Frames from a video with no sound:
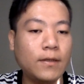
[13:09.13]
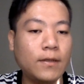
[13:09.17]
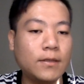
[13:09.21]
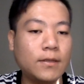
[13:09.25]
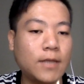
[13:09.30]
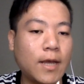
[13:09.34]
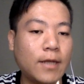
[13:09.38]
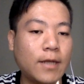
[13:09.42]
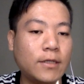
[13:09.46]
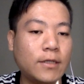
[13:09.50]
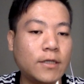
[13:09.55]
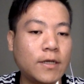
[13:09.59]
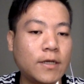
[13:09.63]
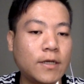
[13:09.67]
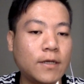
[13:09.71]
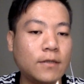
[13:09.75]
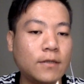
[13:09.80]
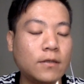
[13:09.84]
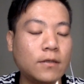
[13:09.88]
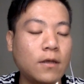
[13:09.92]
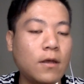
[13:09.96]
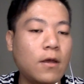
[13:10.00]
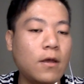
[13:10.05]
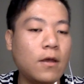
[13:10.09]
that
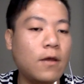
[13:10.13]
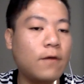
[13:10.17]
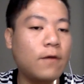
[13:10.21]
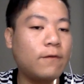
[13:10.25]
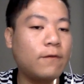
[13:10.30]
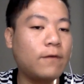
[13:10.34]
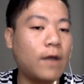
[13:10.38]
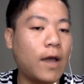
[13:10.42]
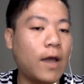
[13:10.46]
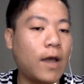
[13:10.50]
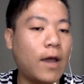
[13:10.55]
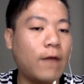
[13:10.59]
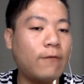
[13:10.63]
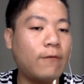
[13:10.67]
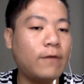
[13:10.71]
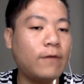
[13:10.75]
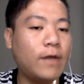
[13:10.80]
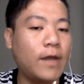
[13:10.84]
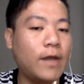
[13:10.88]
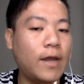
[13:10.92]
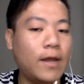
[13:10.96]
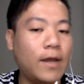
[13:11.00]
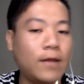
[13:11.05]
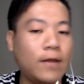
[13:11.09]
is, for
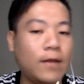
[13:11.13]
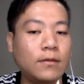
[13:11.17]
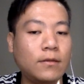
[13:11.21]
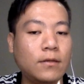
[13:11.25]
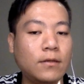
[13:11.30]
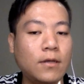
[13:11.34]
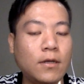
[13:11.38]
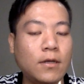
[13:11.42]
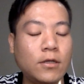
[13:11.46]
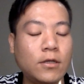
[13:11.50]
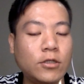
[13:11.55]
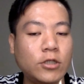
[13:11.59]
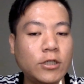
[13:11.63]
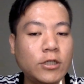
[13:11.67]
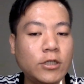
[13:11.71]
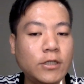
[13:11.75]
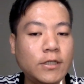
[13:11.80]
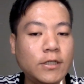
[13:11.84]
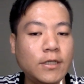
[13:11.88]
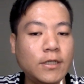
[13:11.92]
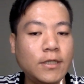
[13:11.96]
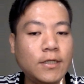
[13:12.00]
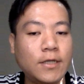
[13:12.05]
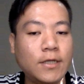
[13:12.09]
every n,
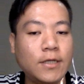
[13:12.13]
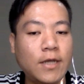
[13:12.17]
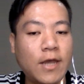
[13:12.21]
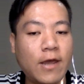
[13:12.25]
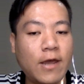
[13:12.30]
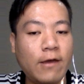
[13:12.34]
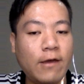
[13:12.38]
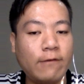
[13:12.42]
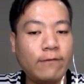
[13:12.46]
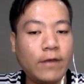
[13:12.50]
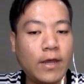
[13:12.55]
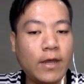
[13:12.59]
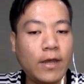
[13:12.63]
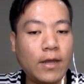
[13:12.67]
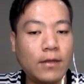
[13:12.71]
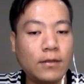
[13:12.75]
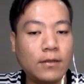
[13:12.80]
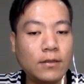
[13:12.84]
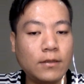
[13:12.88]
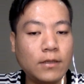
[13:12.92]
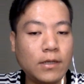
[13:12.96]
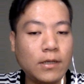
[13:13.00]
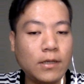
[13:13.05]
GCD Fn